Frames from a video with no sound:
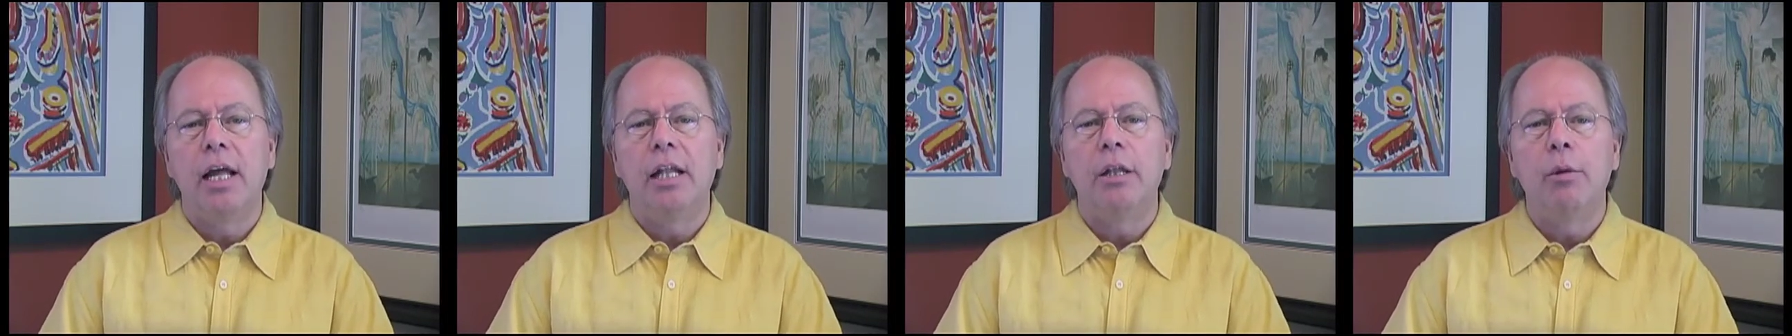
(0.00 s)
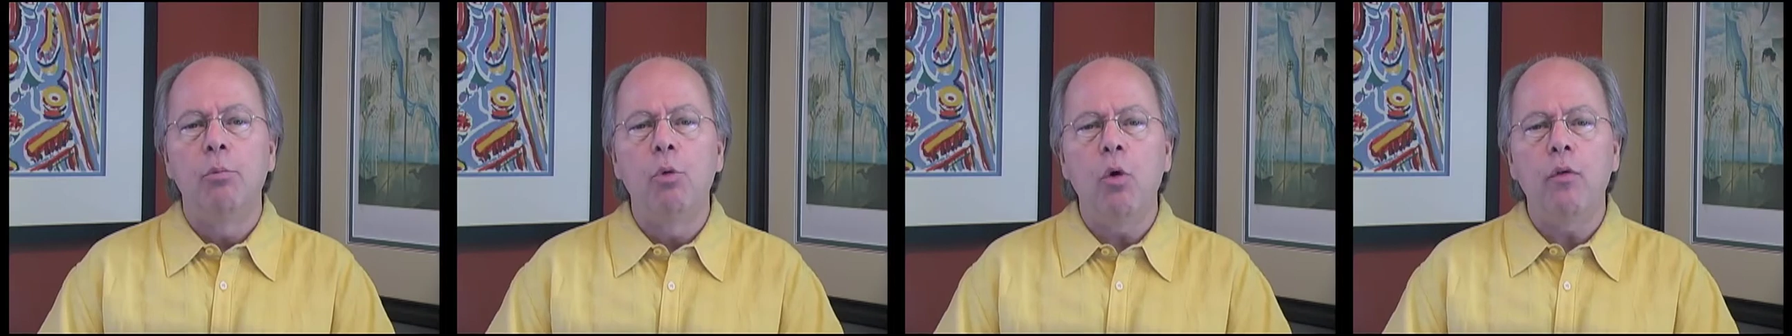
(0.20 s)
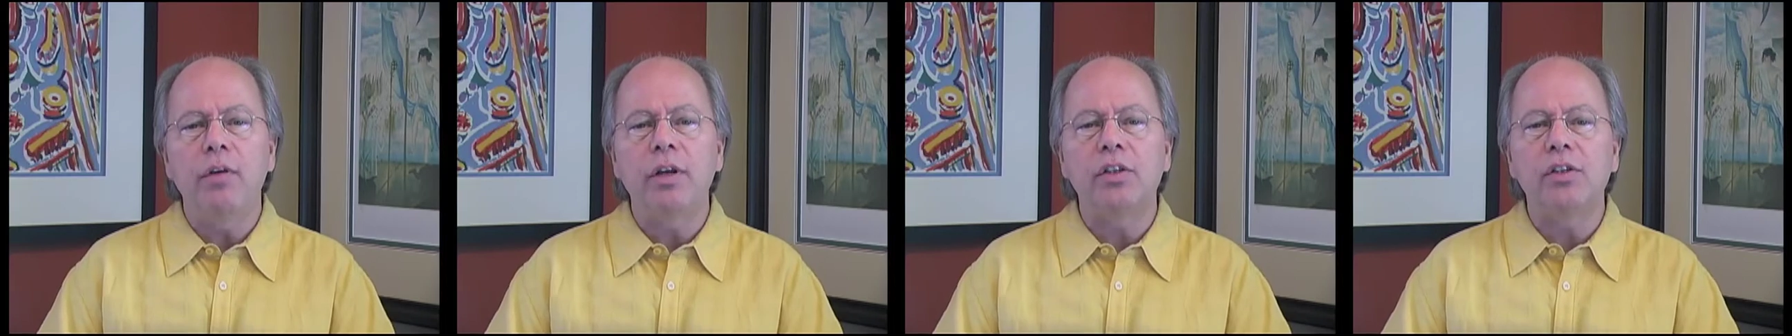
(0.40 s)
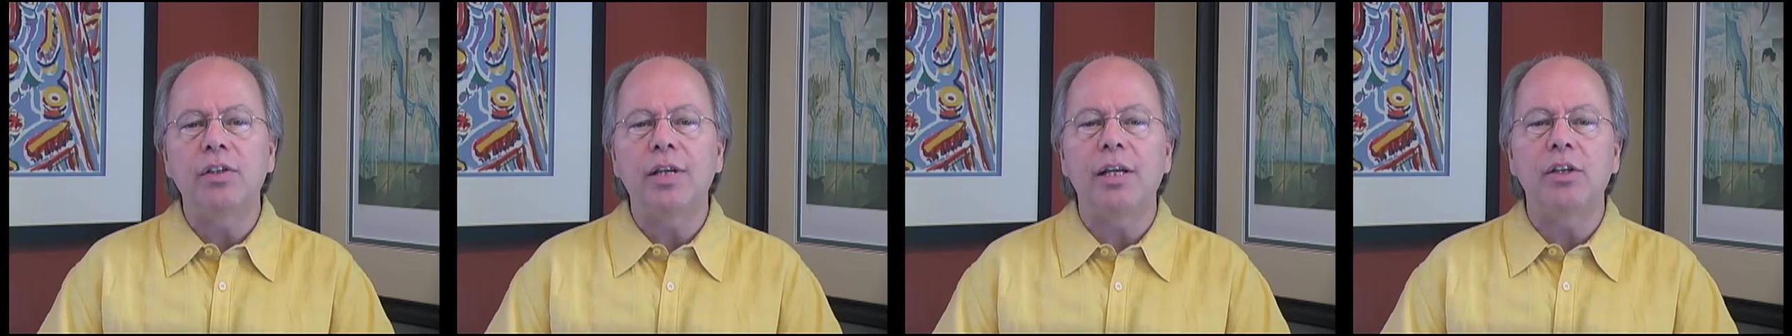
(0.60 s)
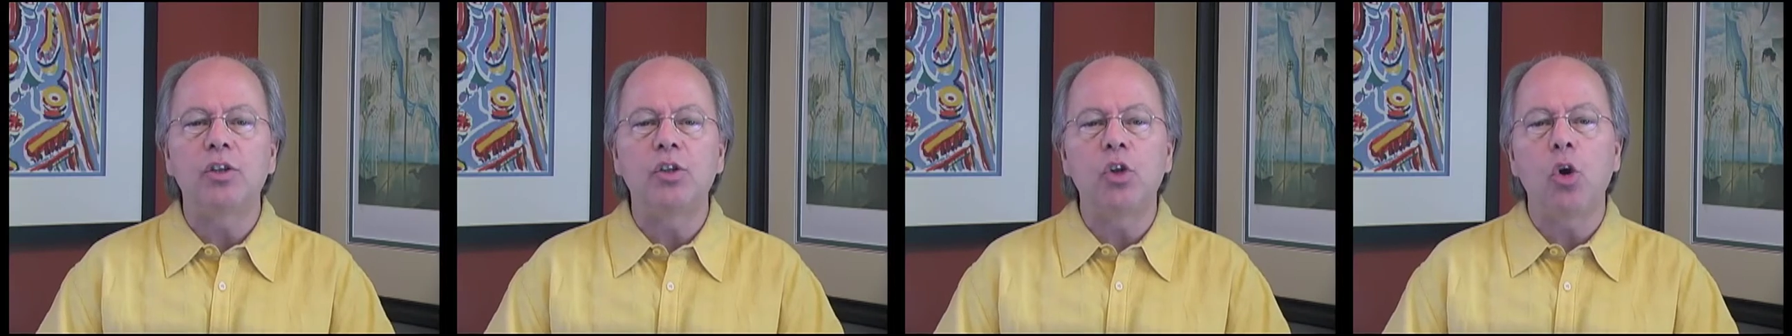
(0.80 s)
The movie
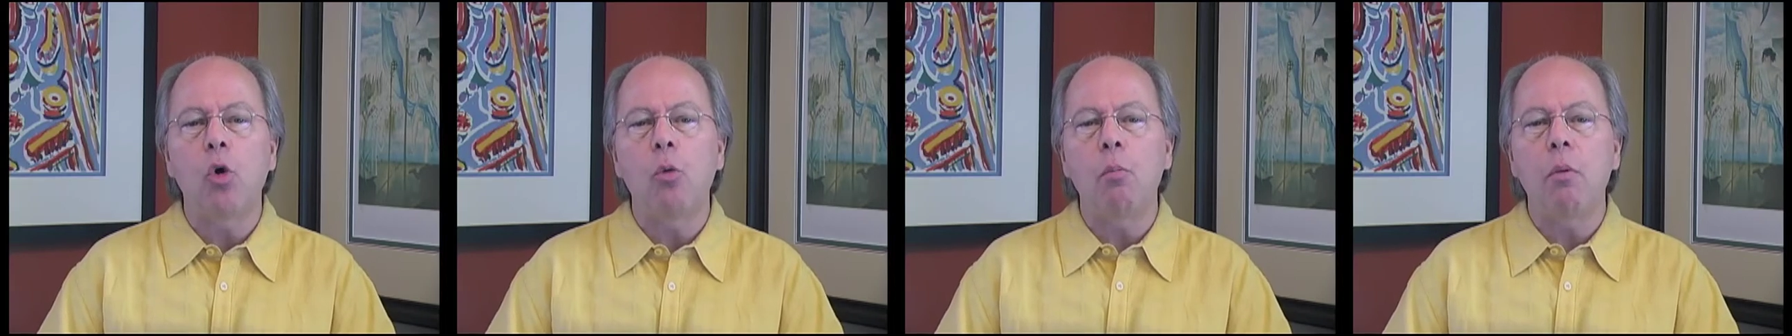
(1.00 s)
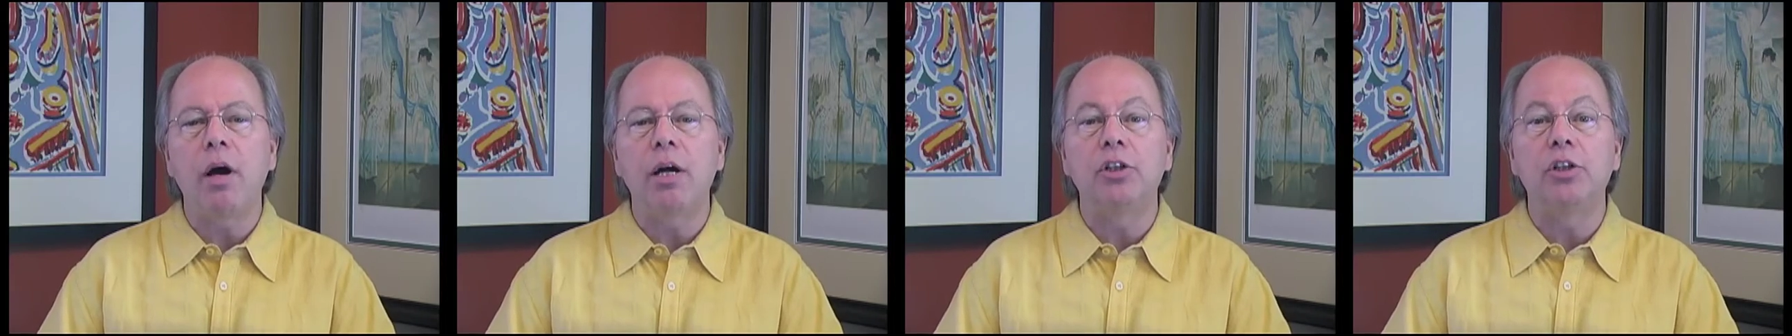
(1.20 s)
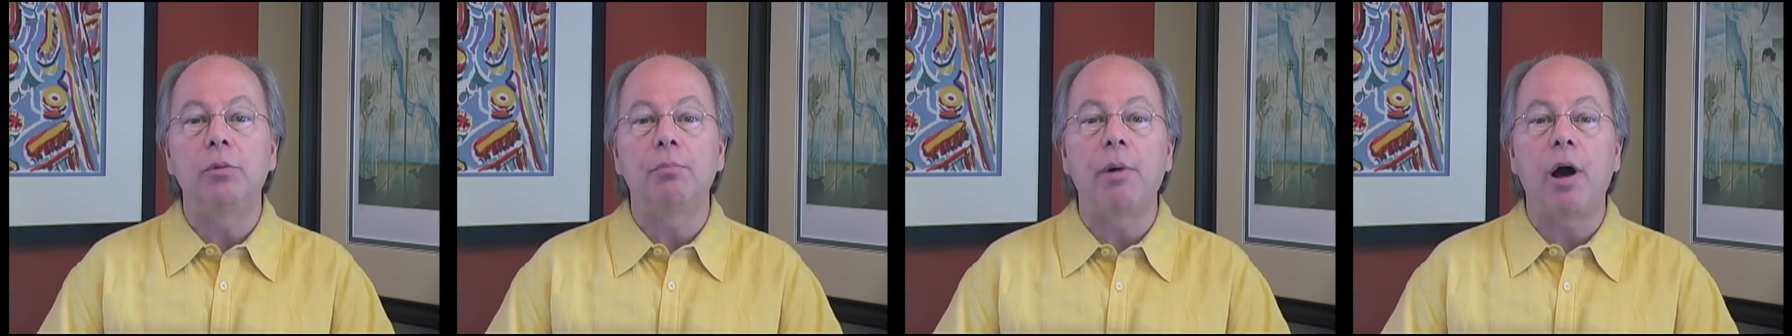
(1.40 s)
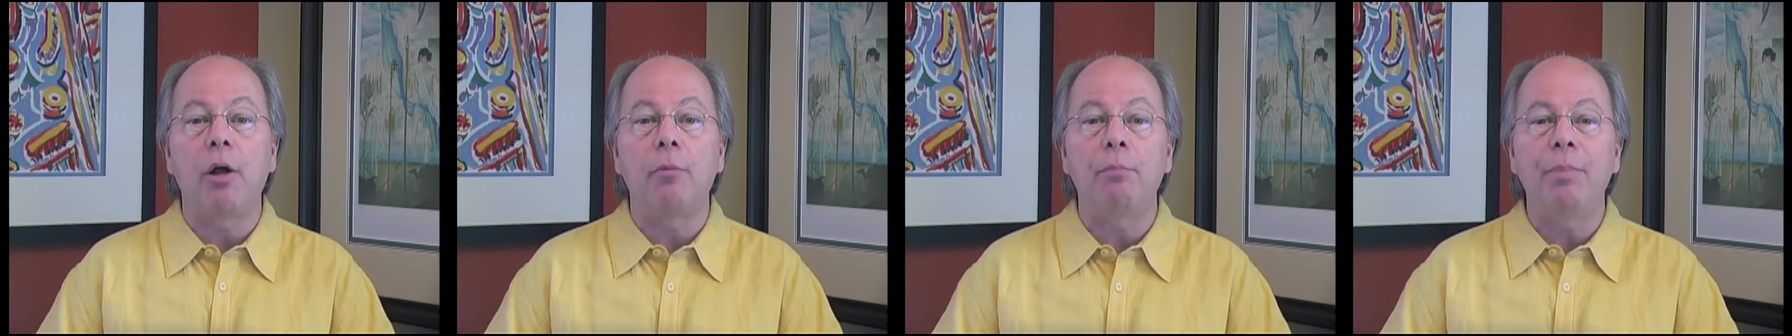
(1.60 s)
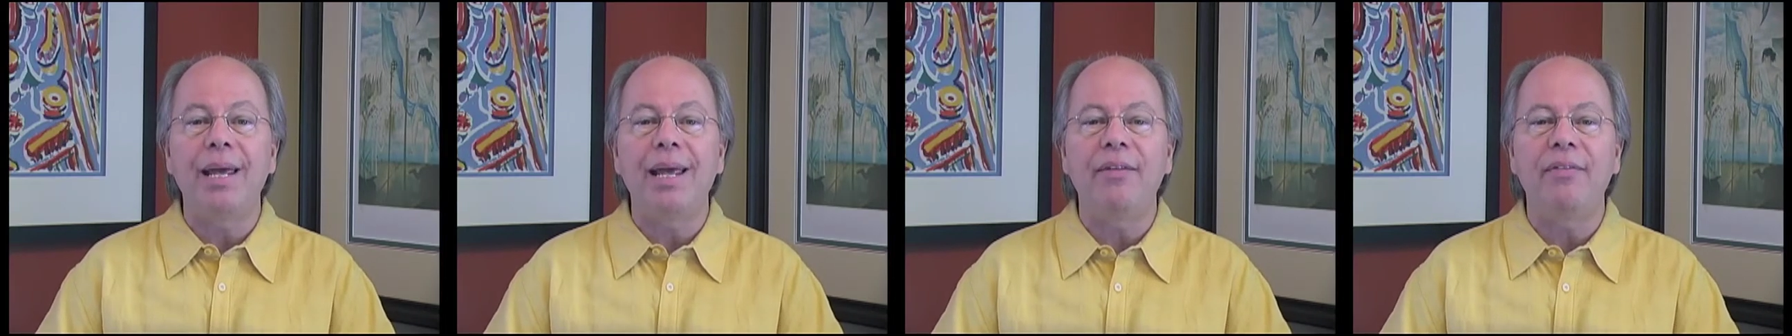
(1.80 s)
says so much
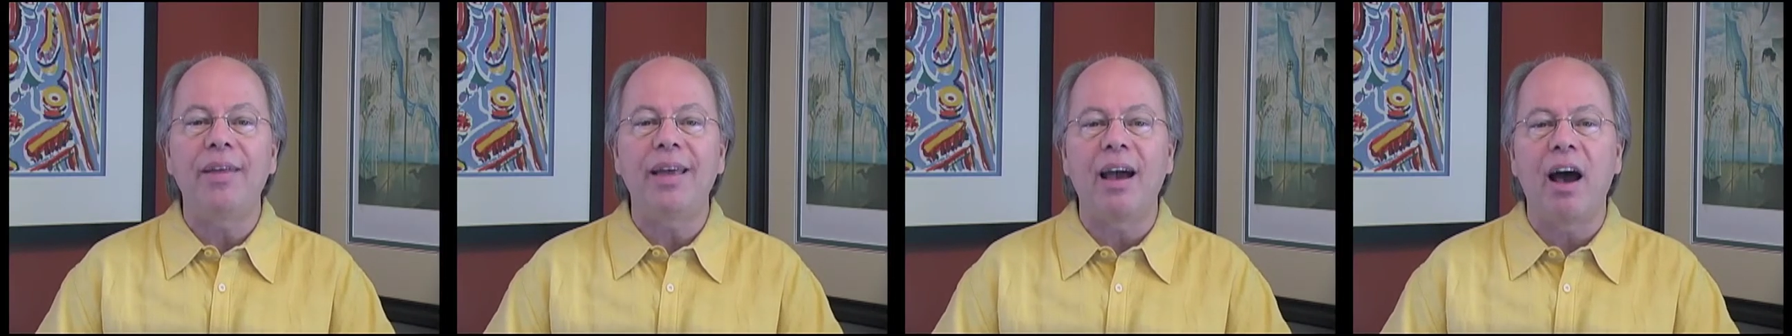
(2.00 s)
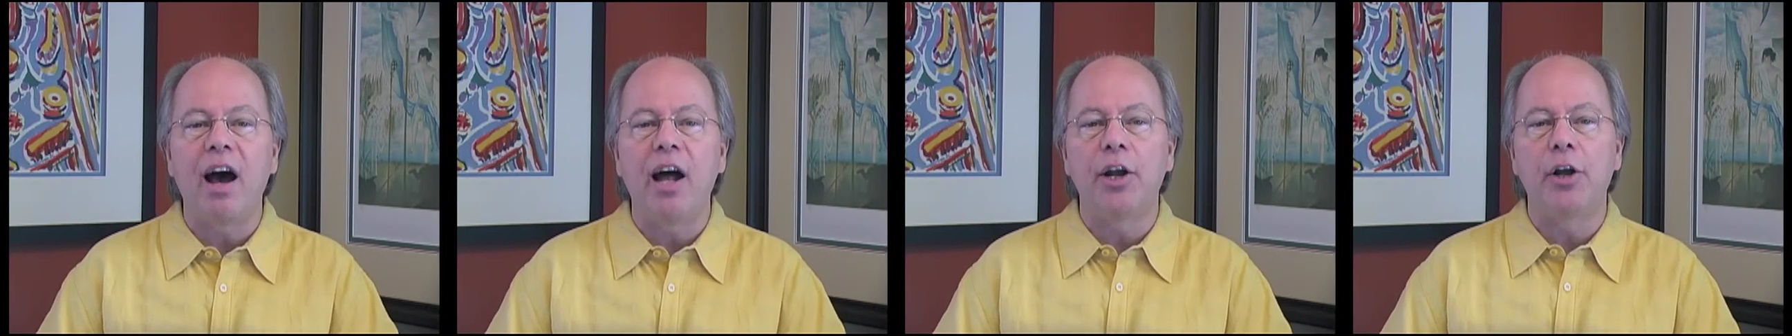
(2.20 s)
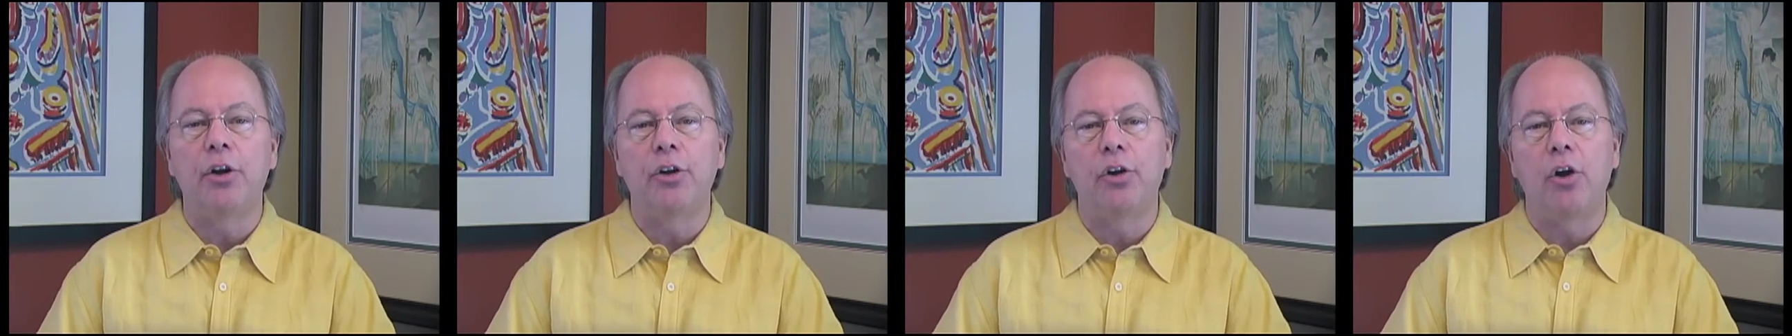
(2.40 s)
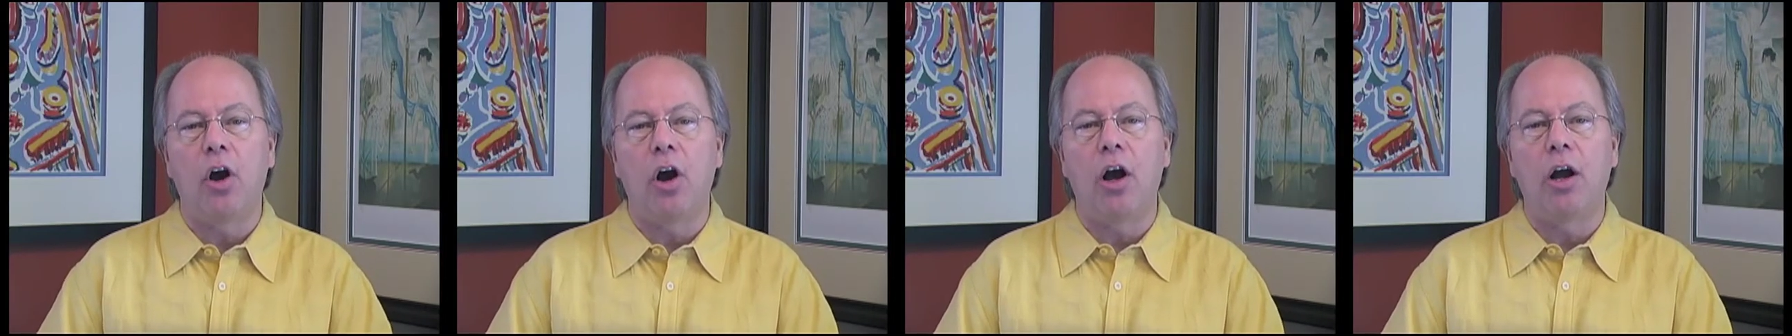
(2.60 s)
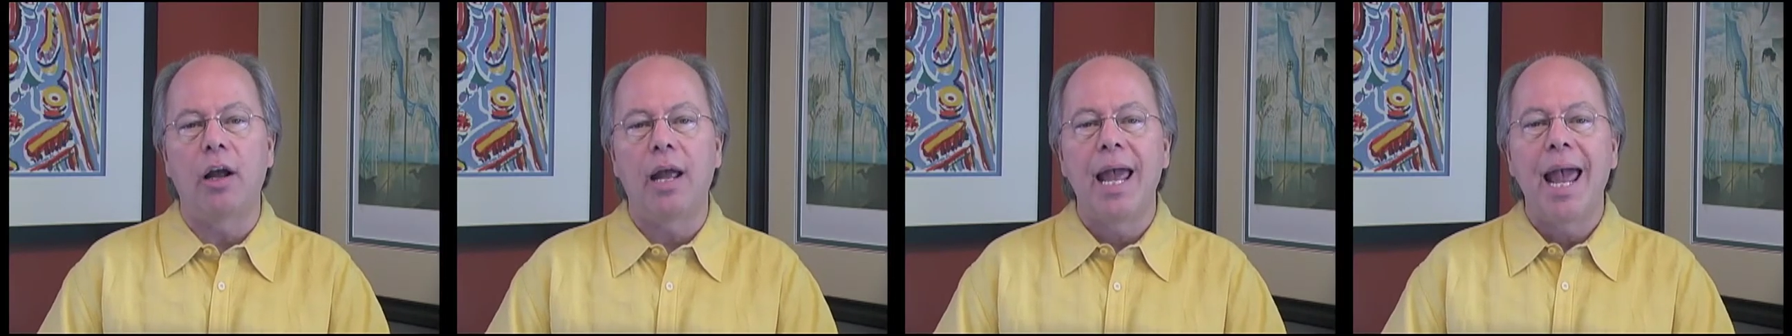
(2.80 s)
about being the
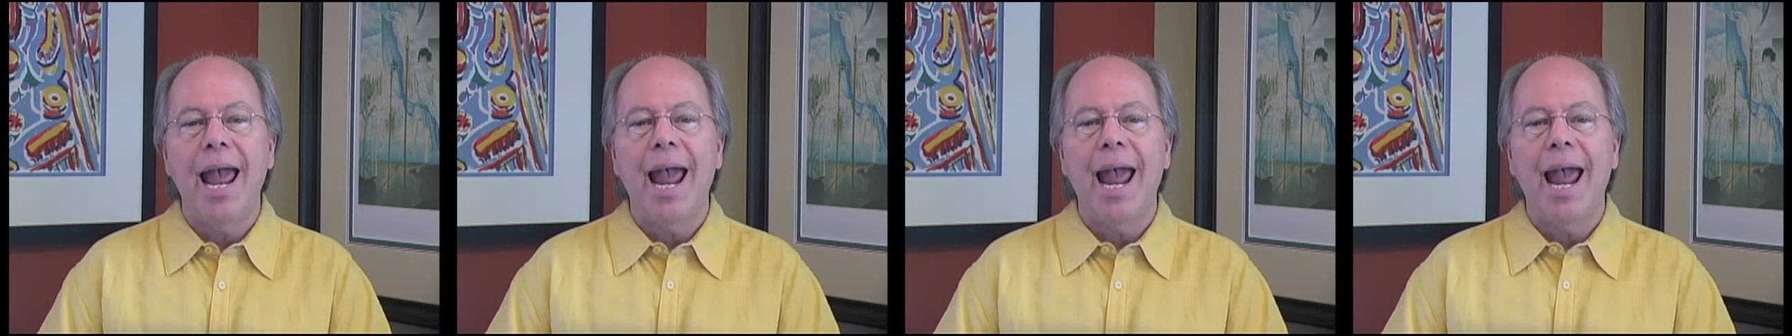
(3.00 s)
underdog,